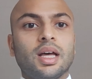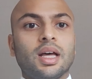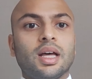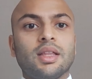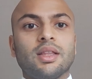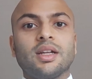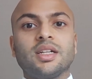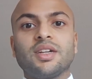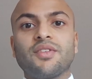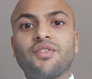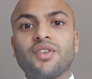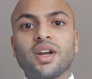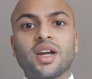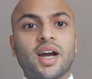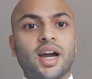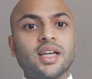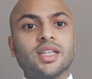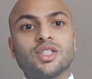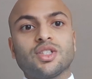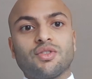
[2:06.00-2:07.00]
There are different
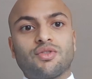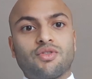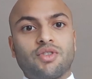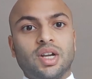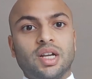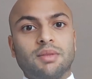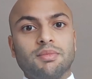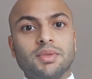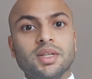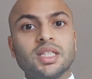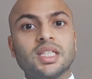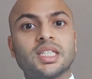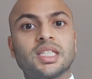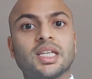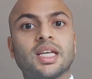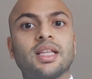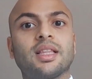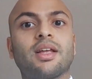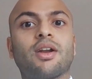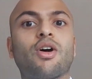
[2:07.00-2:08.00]
kinds of treatments
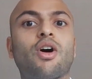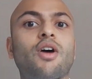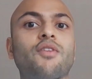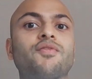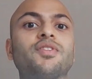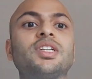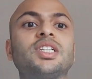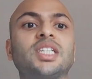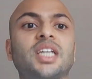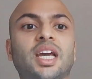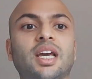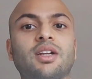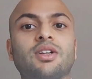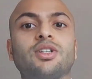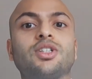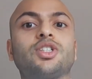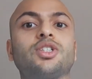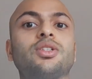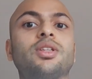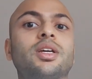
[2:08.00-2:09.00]
that are often
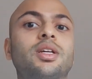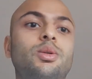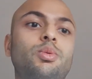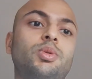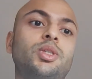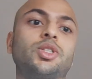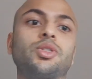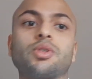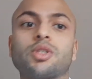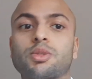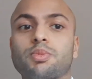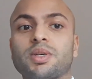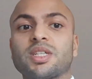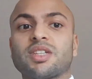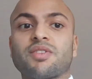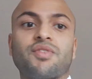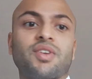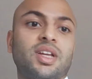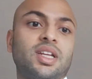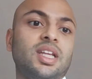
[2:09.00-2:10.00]
tailored to the individual's
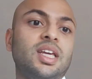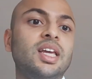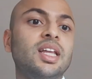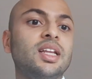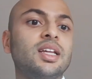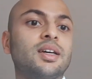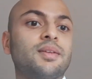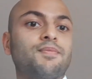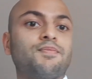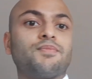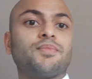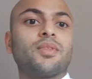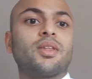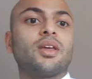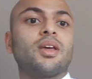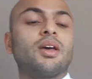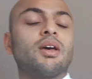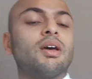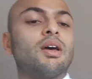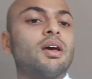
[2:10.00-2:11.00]
specific need.
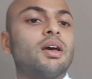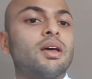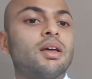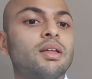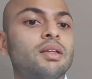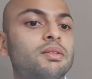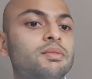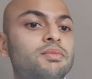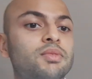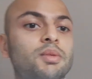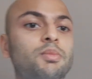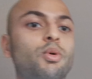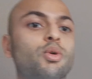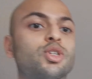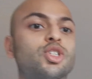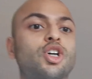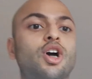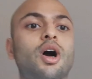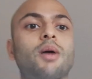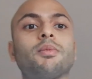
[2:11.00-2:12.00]
The
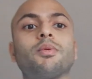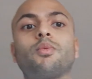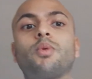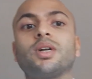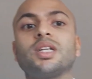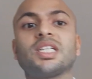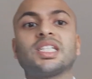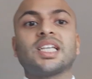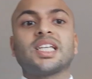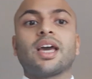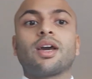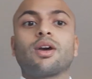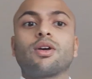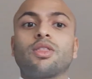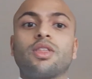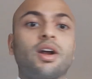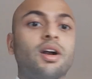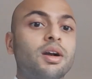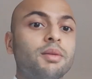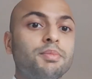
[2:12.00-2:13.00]
most common one is
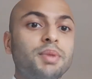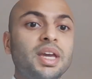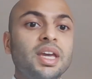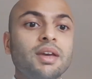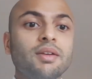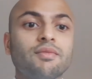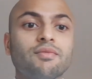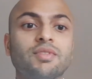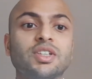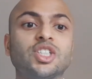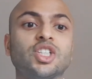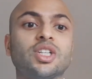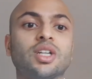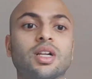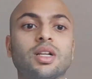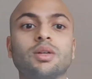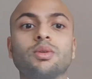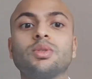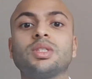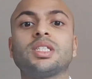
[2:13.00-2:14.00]
psychotherapy, which
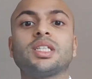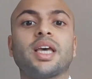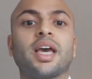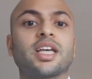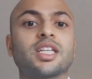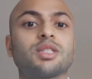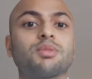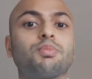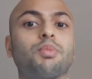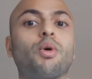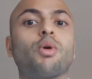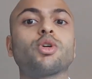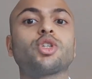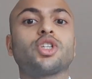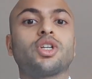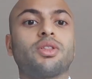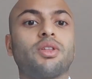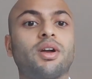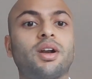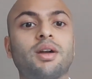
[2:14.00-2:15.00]
includes
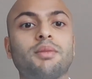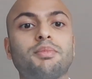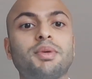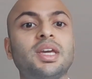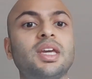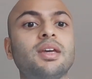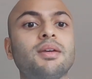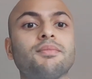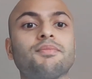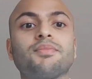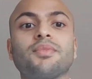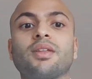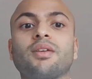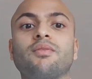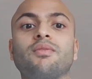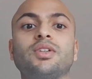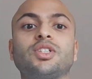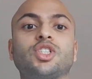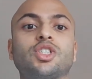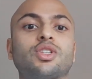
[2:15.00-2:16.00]
exposure therapy,
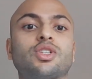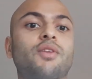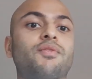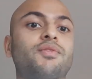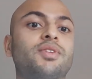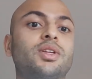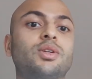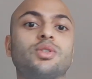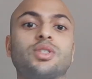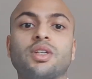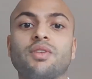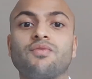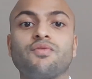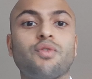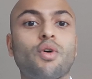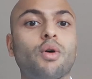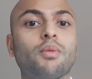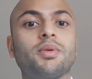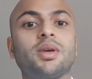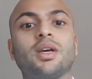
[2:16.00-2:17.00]
which is often used in
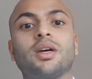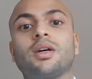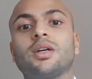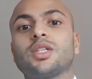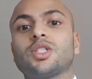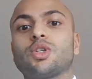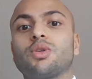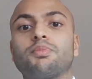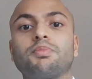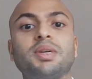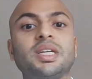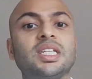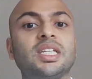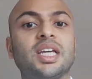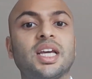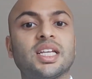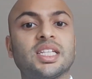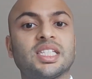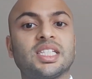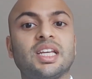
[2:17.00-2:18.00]
phobias or
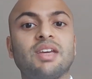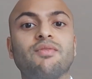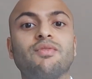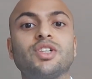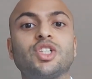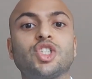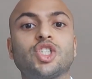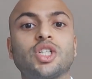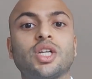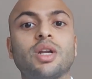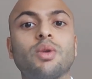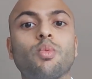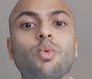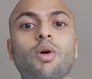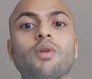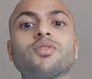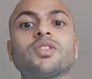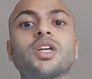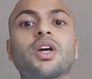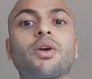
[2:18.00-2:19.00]
PTSD, which
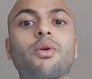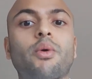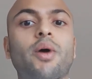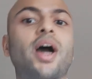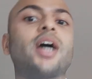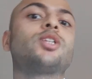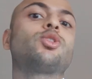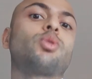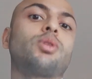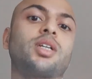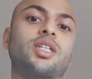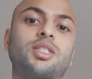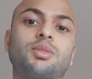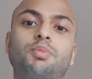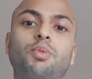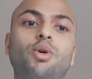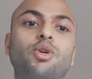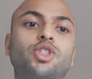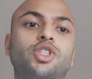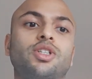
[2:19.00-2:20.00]
involves gradual
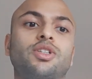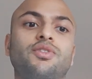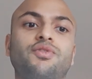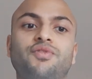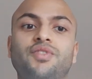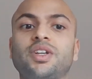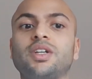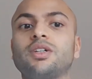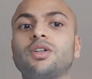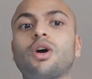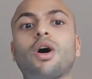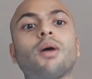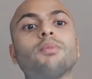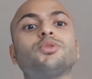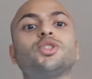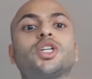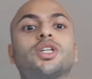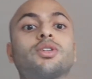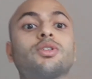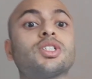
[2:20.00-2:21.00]
exposure to feared
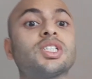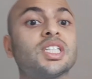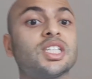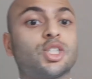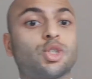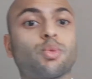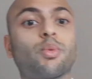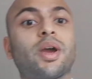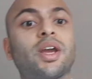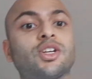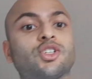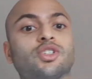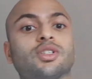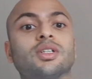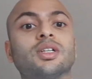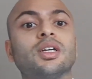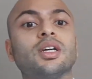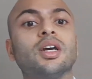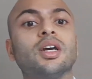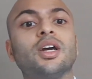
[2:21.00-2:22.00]
object or situation
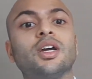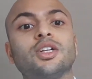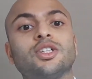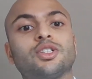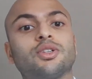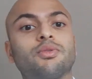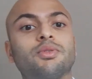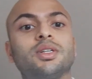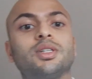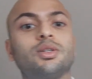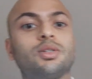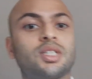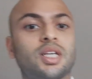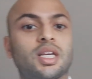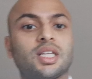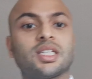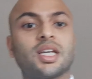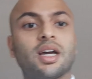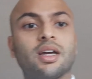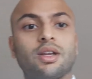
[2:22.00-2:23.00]
to reduce
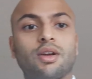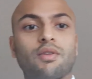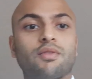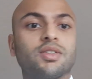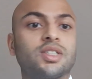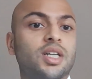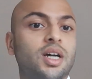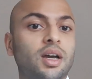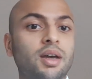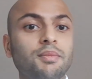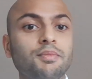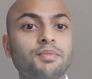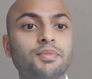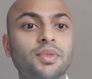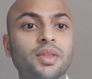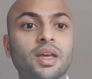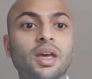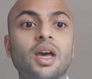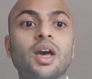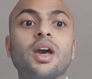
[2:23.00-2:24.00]
anxiety over time.
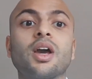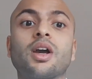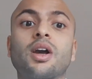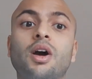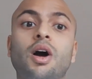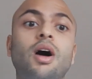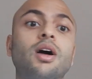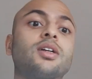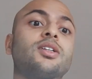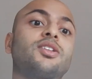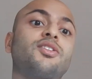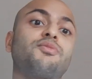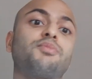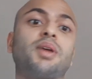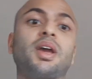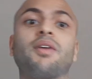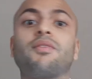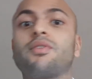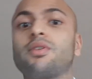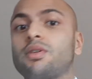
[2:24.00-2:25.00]
Cognitive
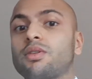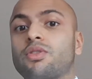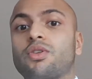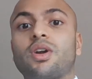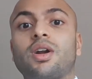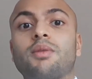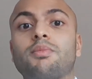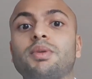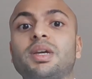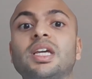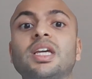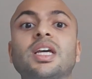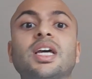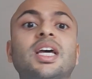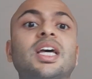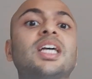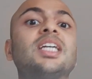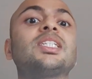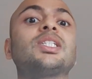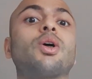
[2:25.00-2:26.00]
behavioral therapy
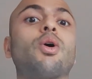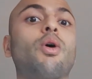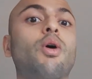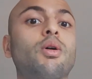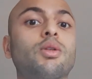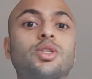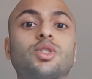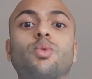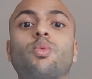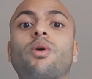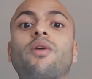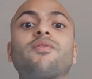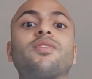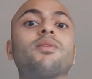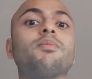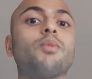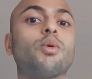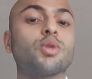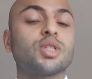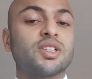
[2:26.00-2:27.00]
is also one of the
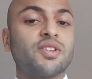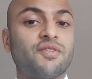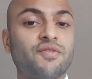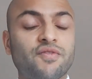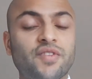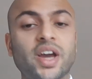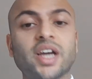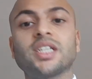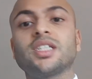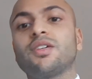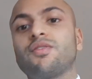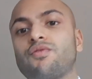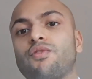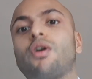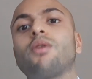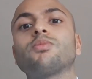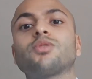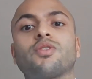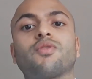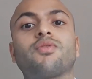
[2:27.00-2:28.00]
most effective
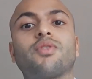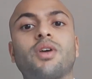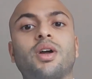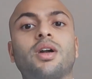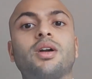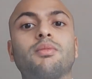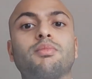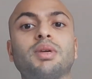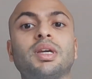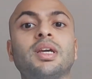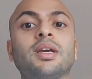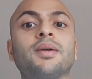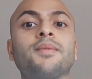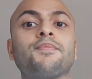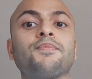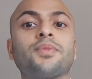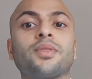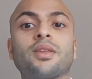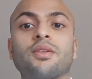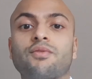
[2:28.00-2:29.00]
forms of therapy
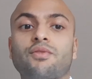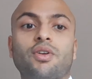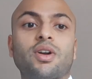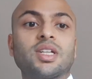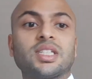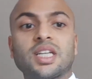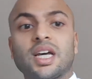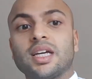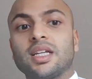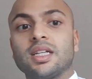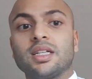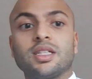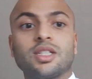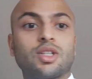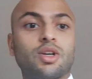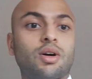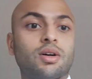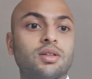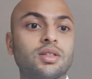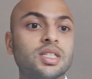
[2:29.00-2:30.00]
for anxiety
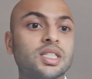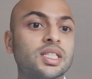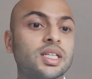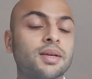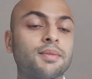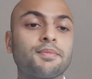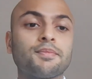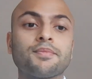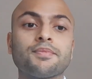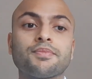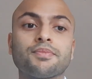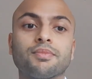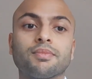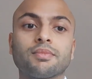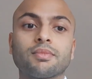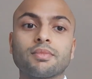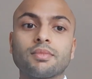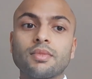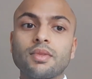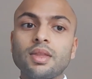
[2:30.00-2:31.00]
disorders.
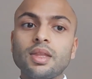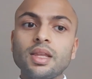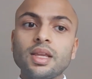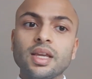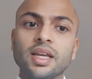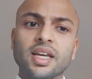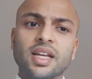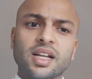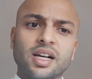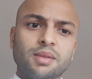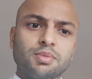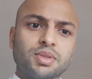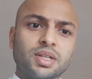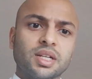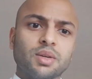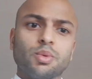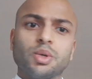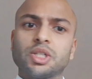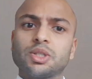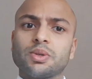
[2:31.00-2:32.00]
It helps
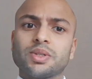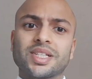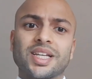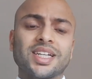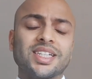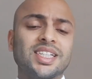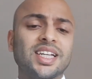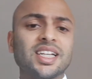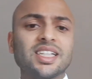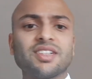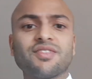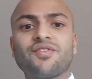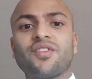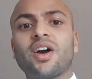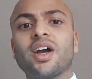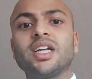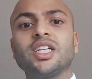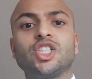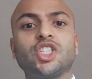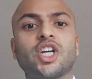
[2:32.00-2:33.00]
individuals identify
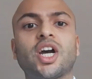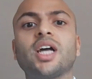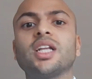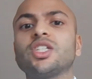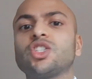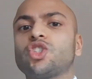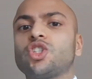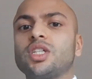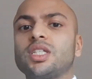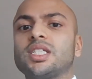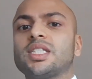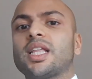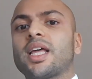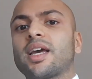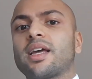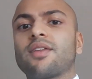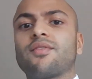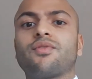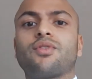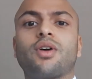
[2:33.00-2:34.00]
and challenge these
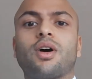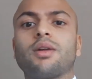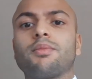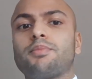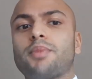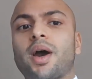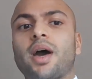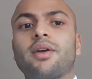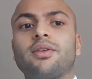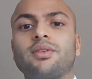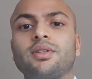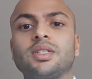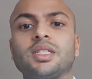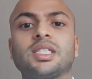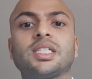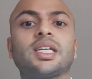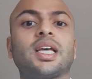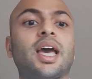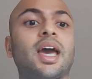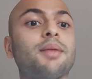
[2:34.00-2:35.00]
negative thought
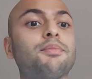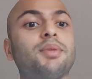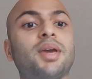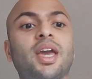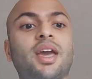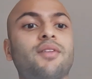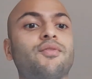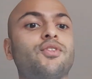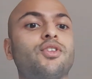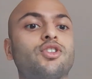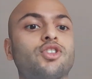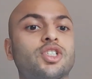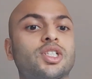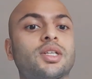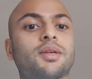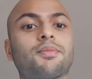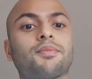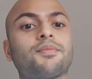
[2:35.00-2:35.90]
patterns and behaviors.